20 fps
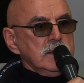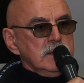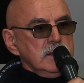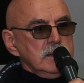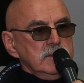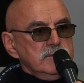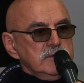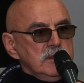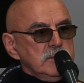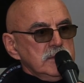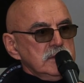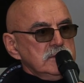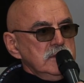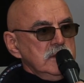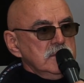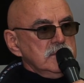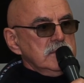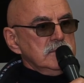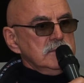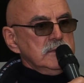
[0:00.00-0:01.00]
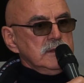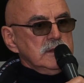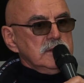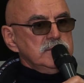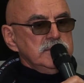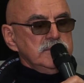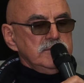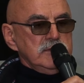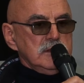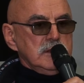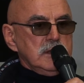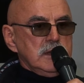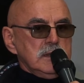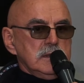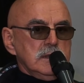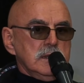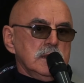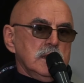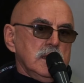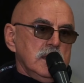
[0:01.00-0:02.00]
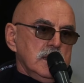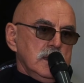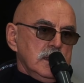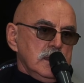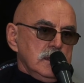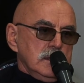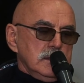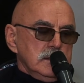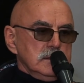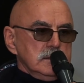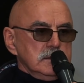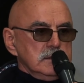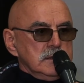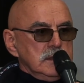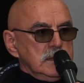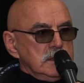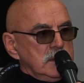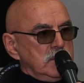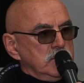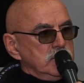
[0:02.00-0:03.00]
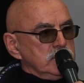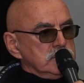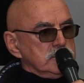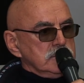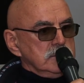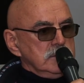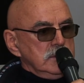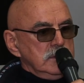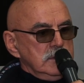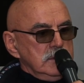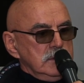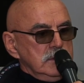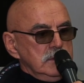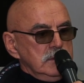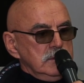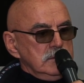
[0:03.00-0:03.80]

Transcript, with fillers: in the market relations we, we, which underline